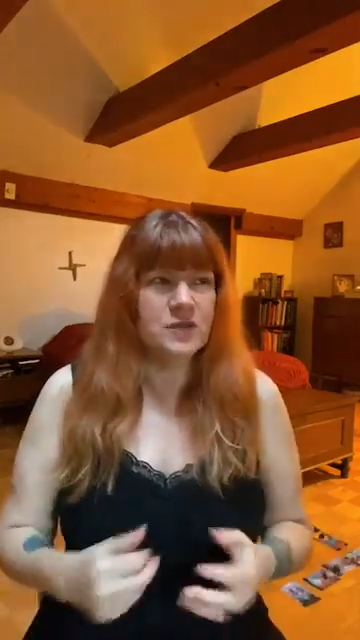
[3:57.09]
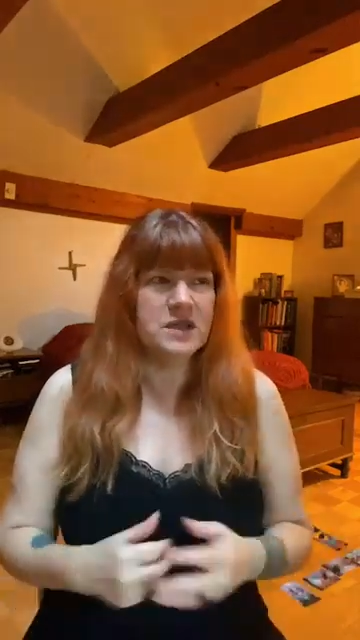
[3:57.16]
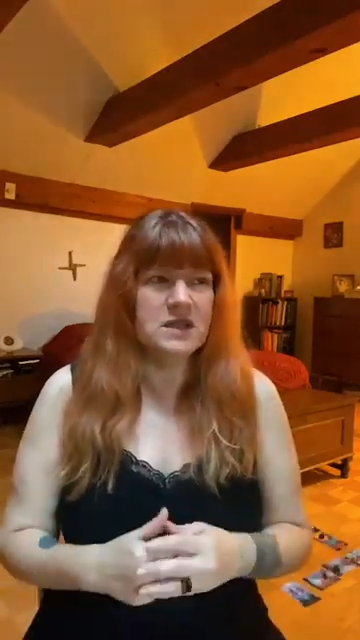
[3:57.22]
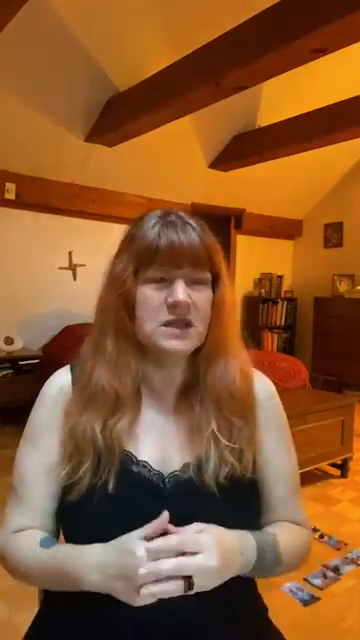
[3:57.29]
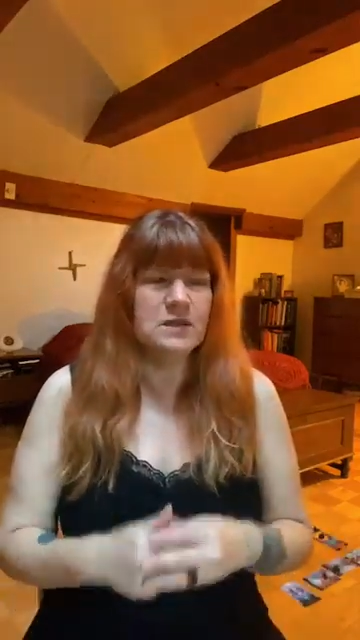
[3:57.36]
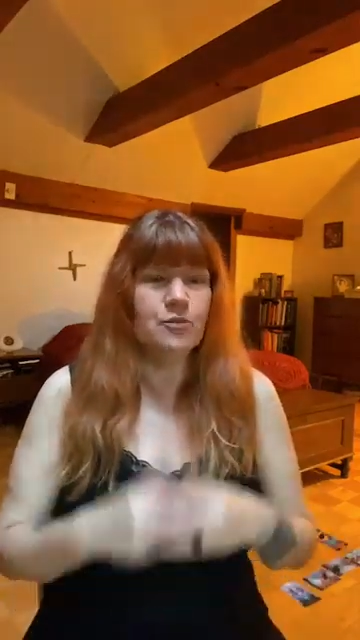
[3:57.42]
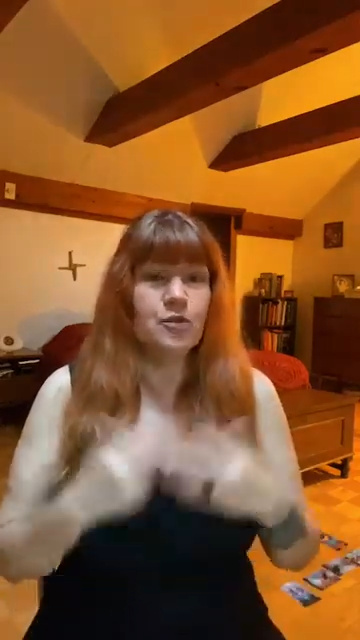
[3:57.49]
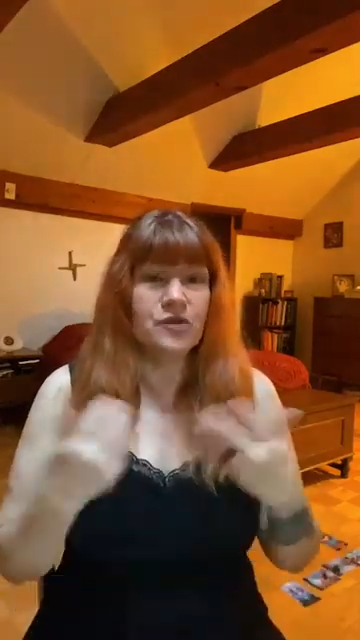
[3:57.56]

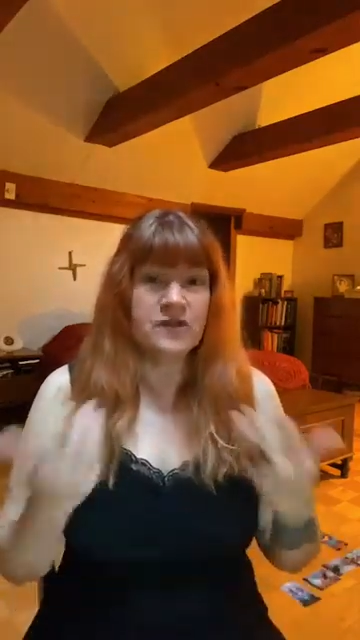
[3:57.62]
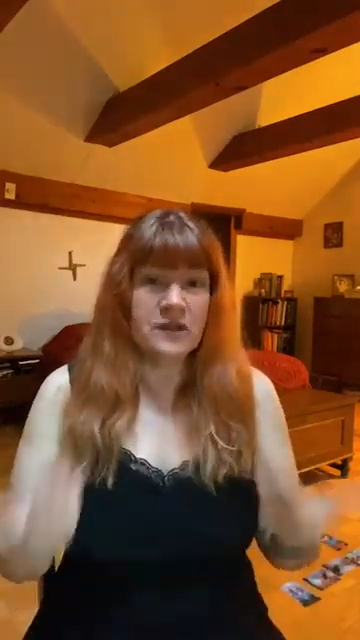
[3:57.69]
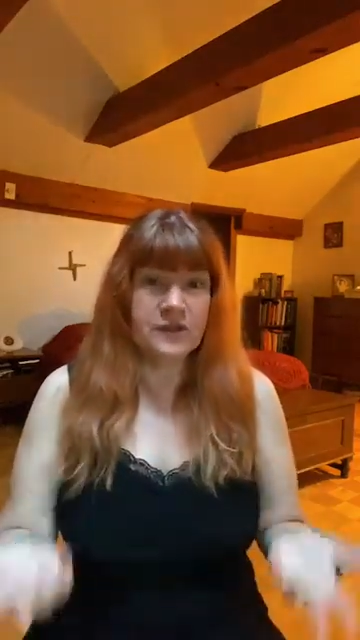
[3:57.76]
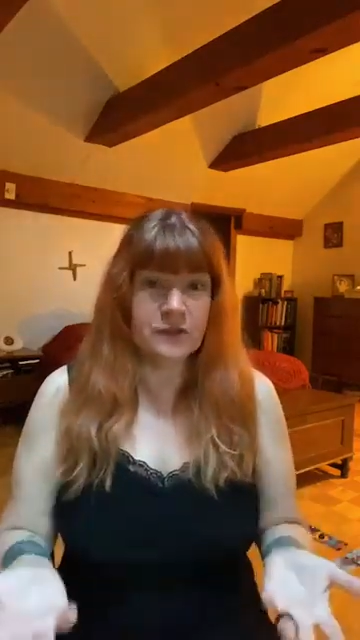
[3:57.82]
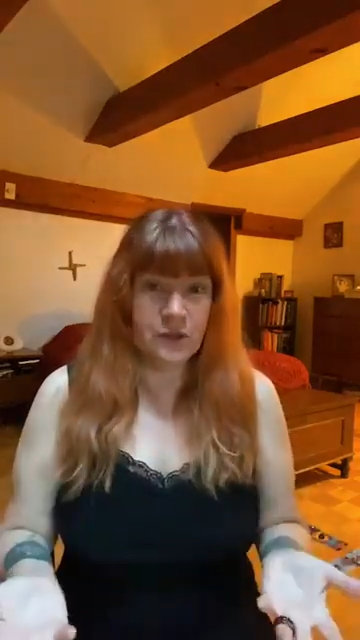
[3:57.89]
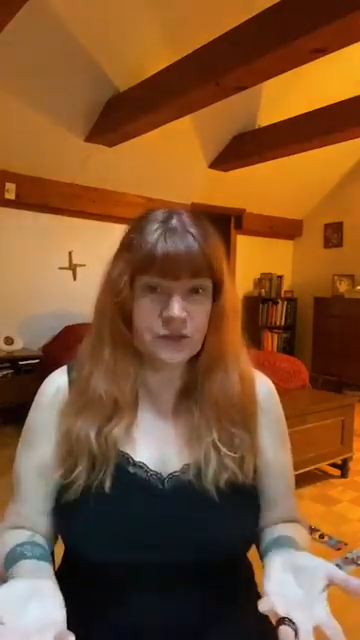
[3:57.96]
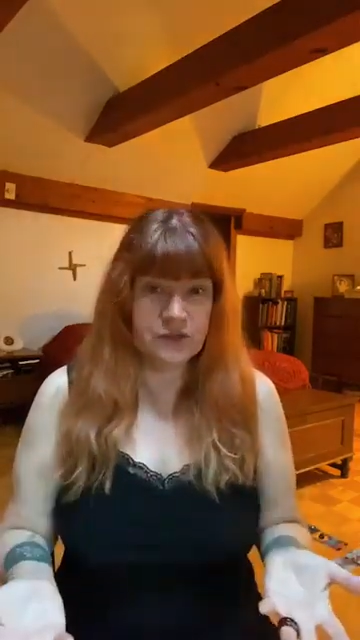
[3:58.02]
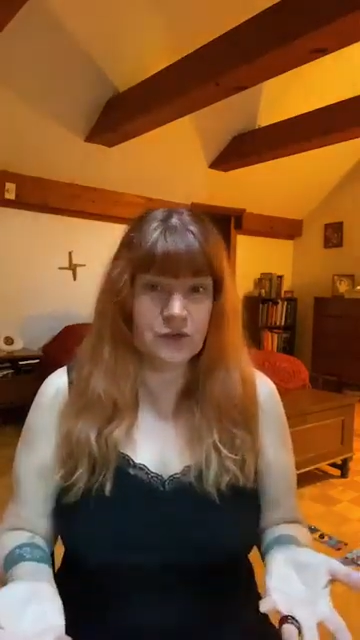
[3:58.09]
we
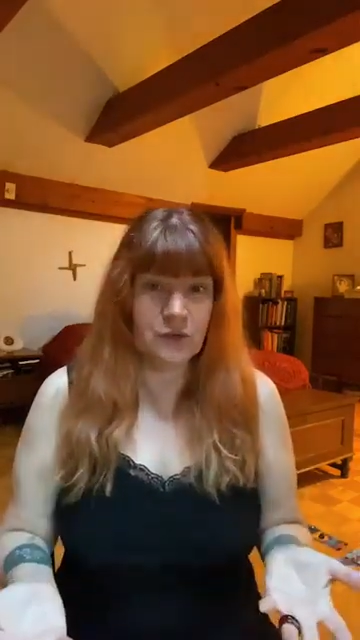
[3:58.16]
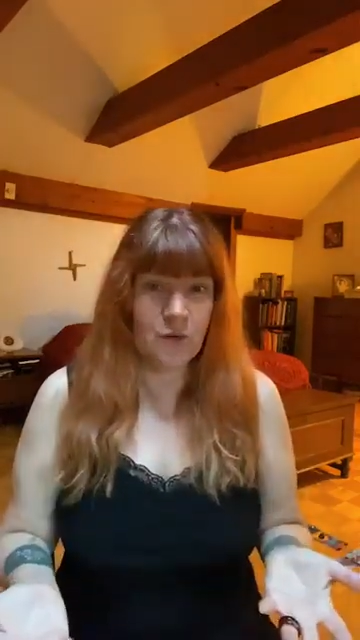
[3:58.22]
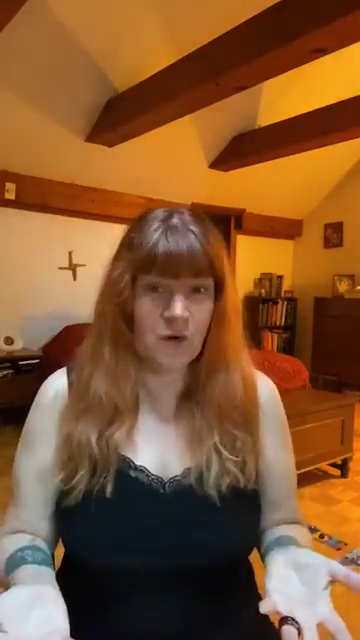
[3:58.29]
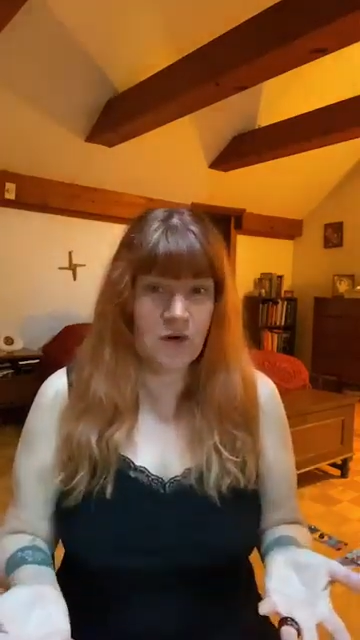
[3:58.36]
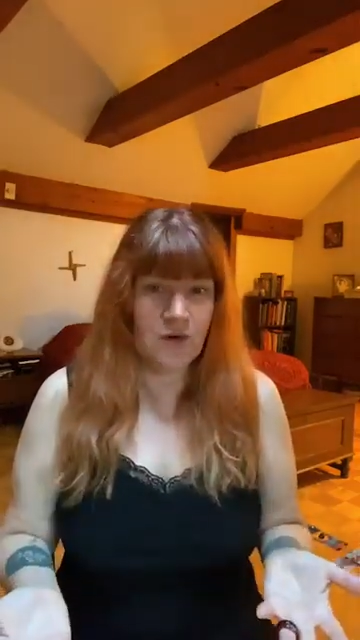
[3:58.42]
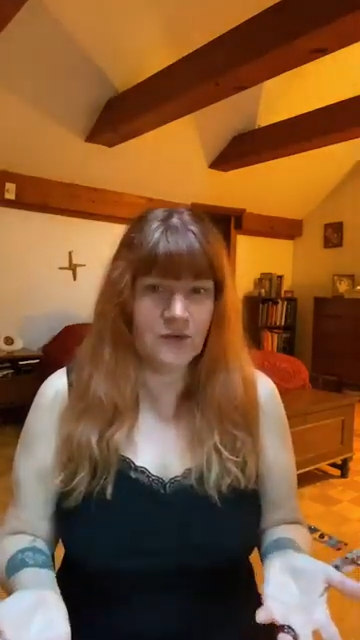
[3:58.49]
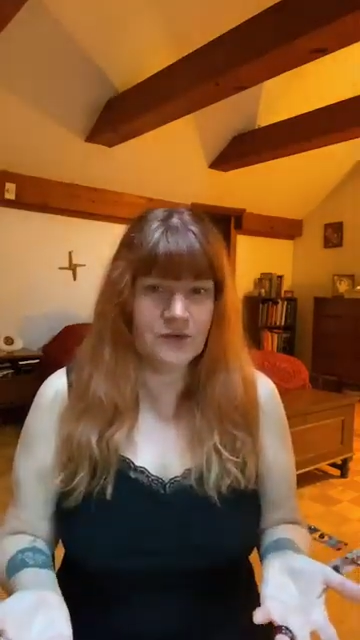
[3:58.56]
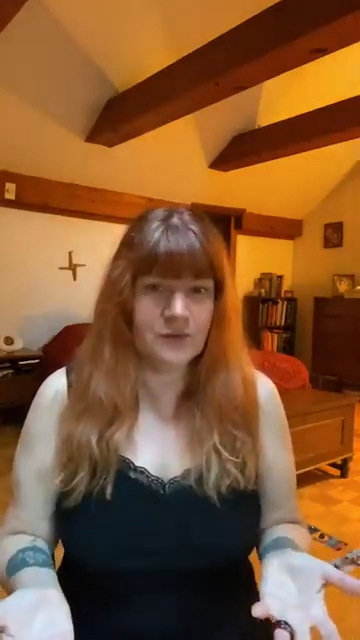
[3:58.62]
present those to the
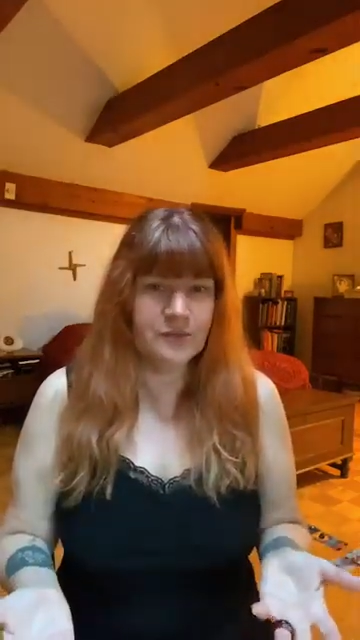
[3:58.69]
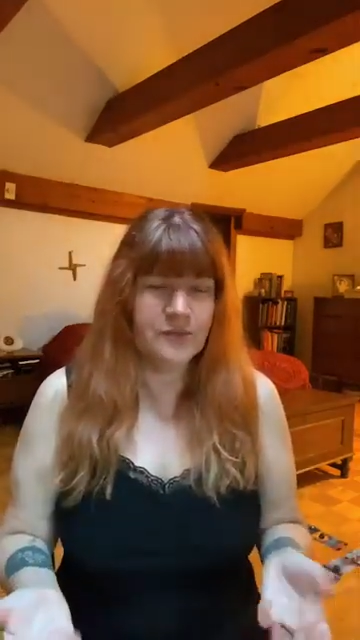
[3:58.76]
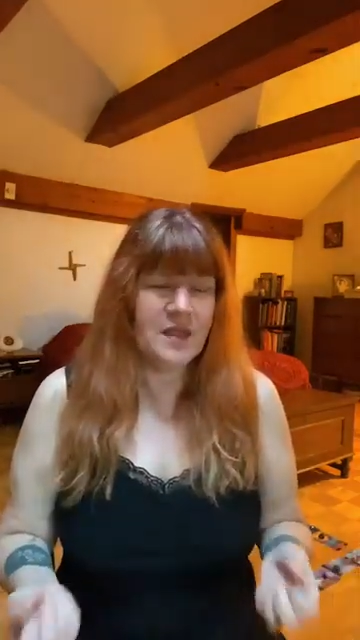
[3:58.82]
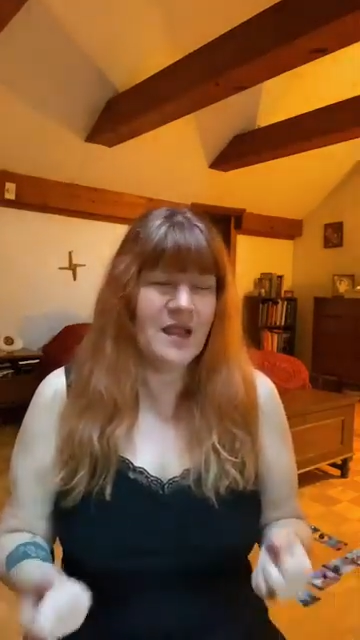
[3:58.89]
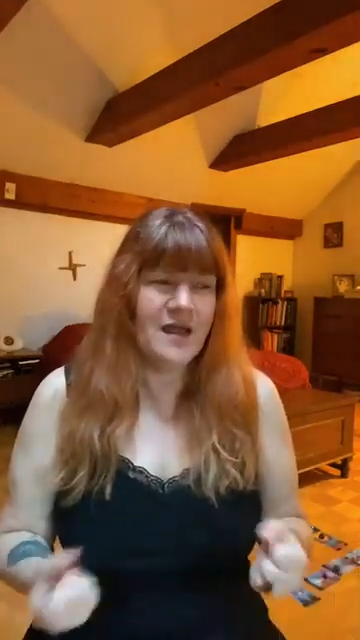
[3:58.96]
world.